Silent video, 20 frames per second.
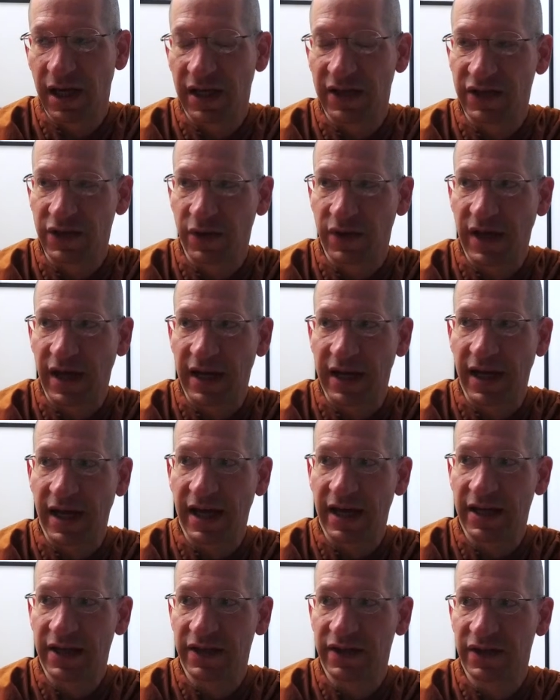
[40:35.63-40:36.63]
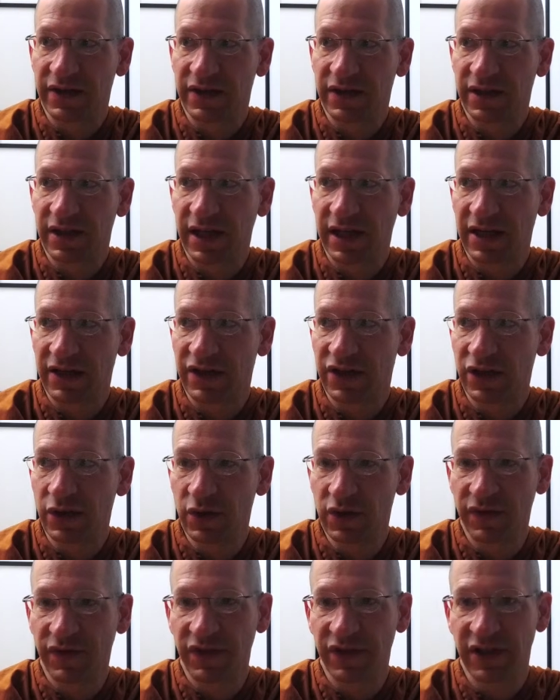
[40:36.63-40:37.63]
so that has a
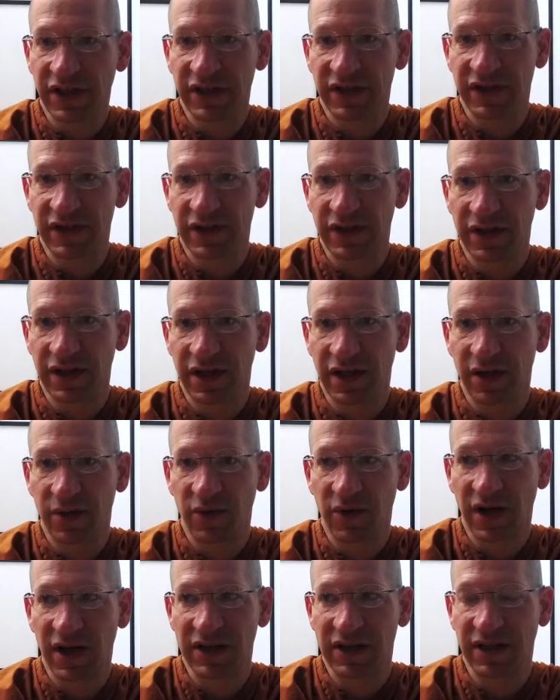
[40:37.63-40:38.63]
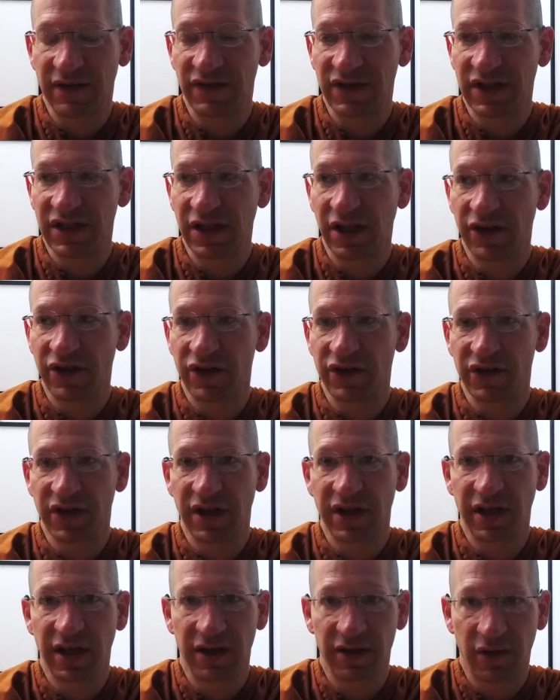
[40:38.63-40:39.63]
usefulness. Whereas I've seen others
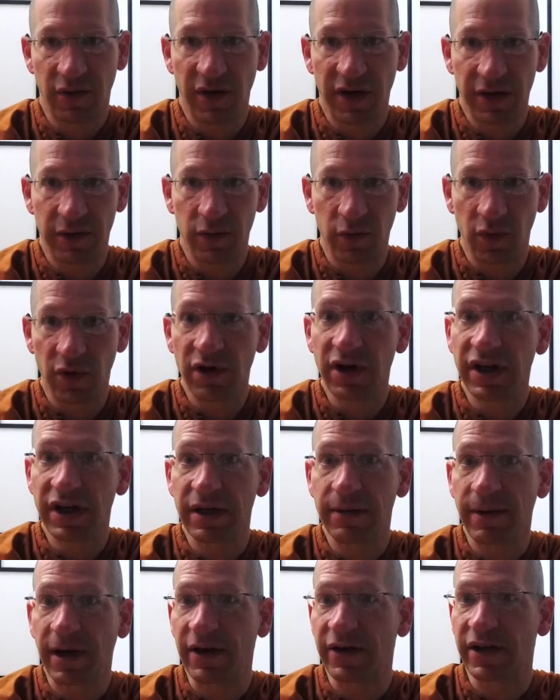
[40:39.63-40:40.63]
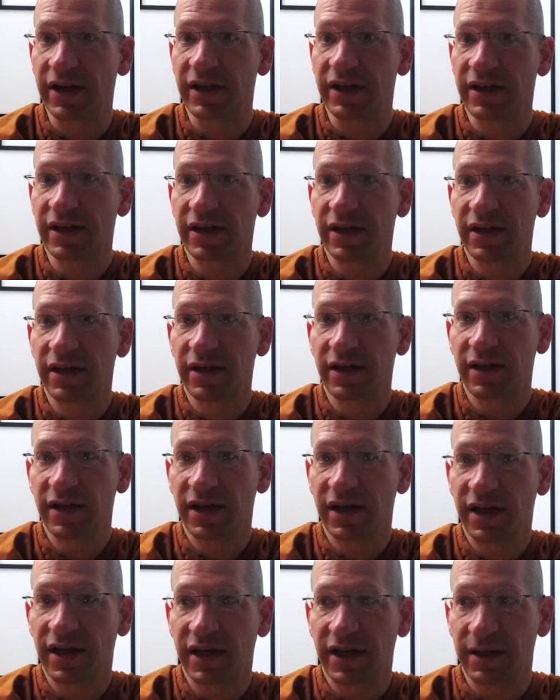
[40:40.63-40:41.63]
can get quite worried about it,
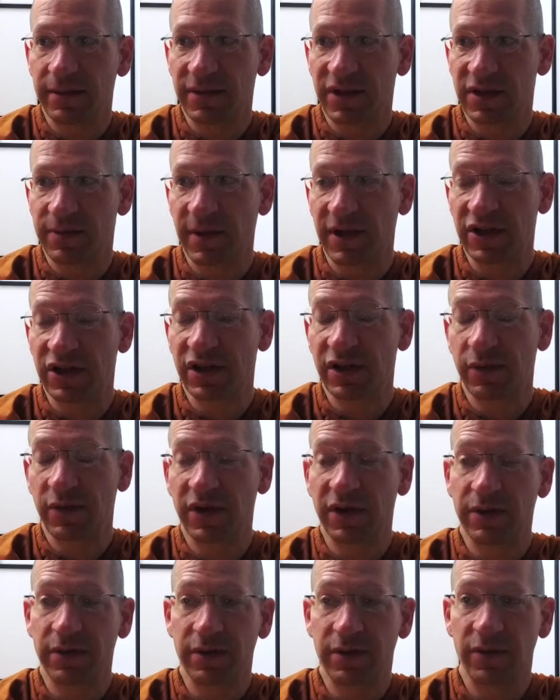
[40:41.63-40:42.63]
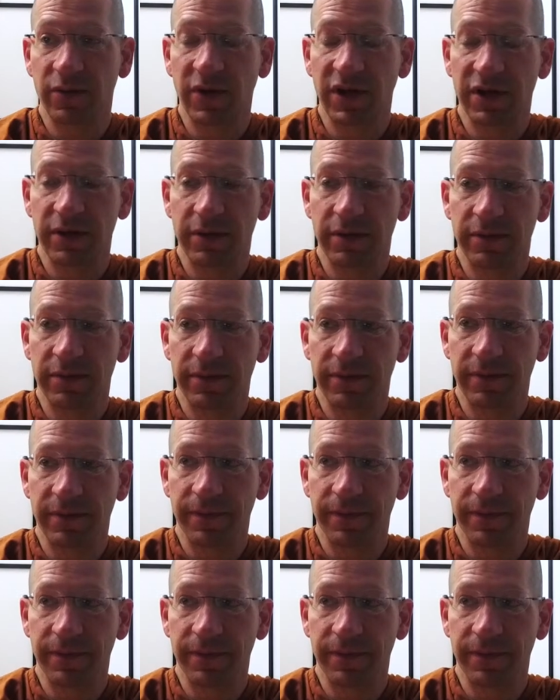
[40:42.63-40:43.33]
especially when